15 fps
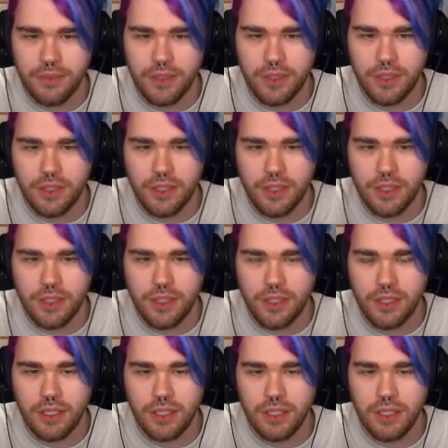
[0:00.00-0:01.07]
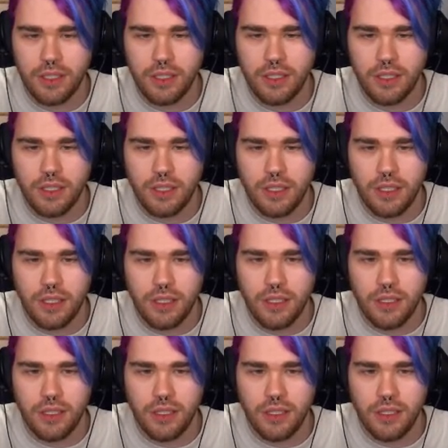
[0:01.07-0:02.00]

(silence)